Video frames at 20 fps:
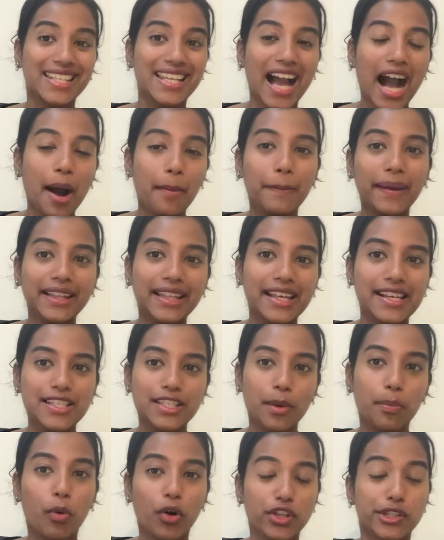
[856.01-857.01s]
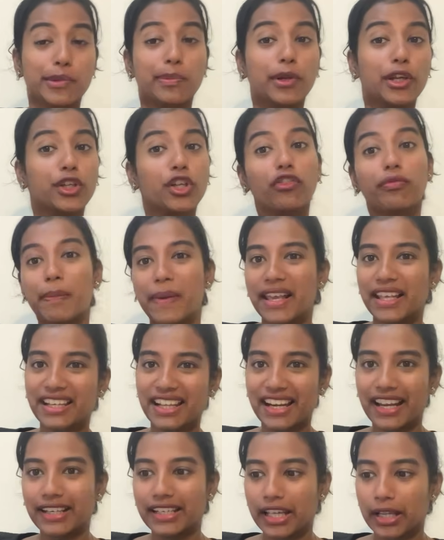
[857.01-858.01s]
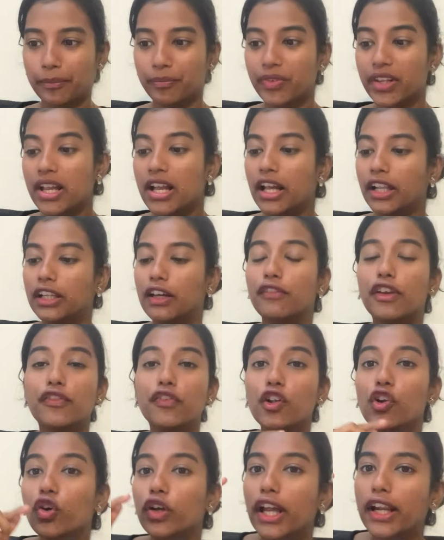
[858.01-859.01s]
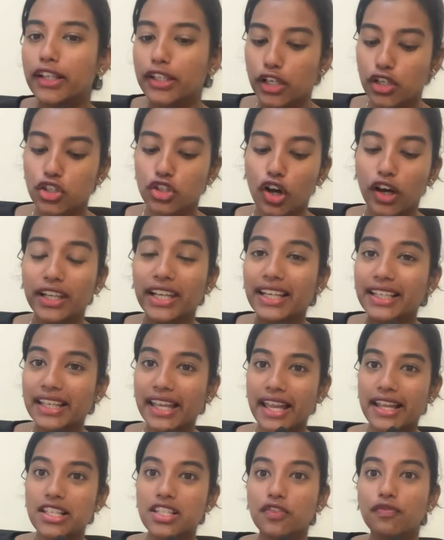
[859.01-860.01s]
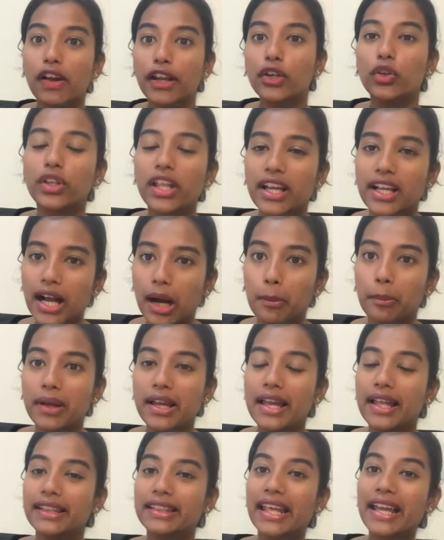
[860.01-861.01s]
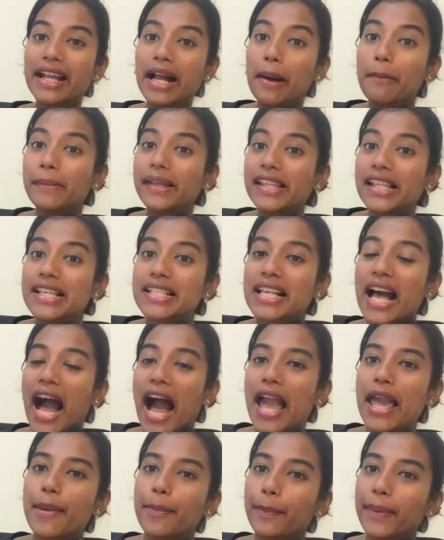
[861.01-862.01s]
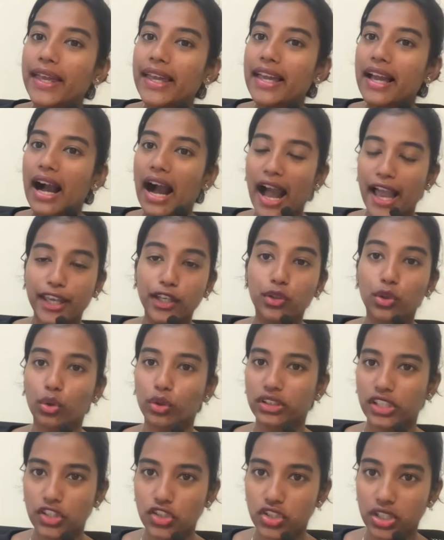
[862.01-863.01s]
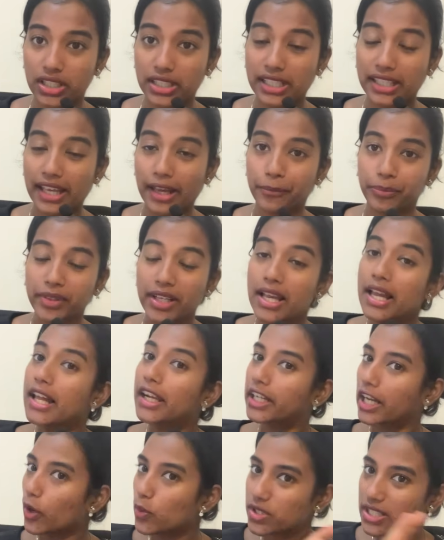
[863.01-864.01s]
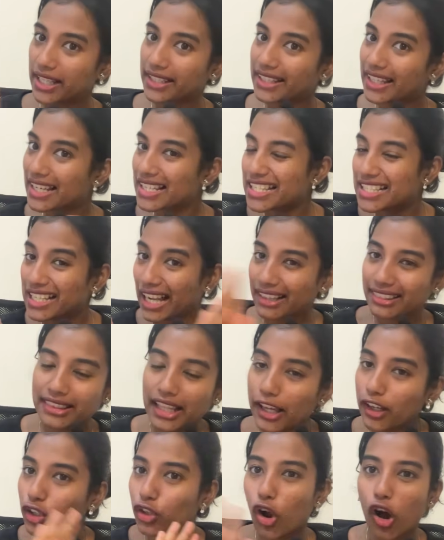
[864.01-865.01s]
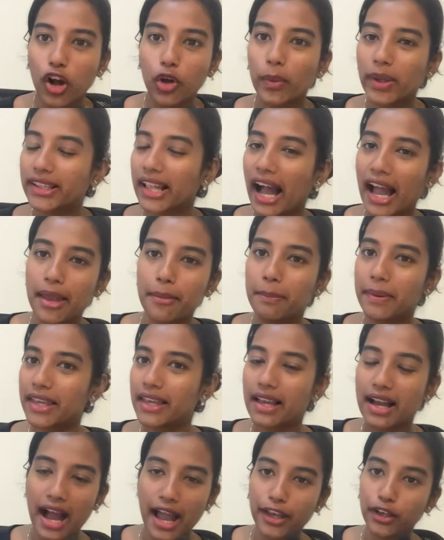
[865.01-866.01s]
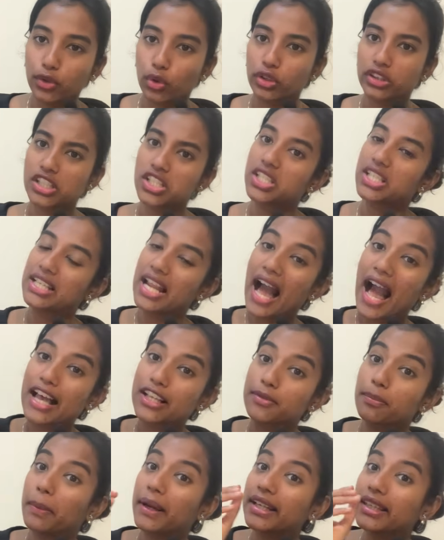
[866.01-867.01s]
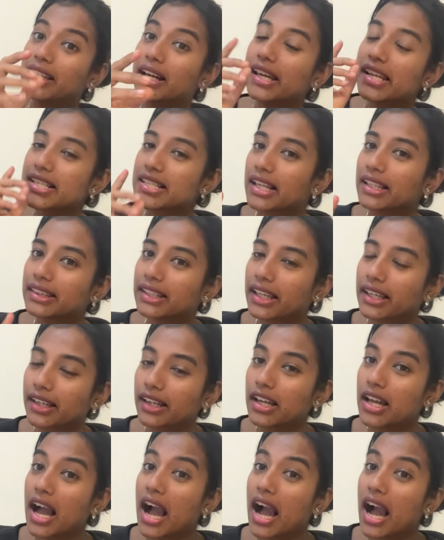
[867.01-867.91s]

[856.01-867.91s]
Yahan pe there is a possibility of P rating. Now, if you look at Dixon and Kaynes, where do they come? They come with this high P, high growth engine. Okay? Now, see, there is nothing wrong with high P, high growth engine. But here is the thing.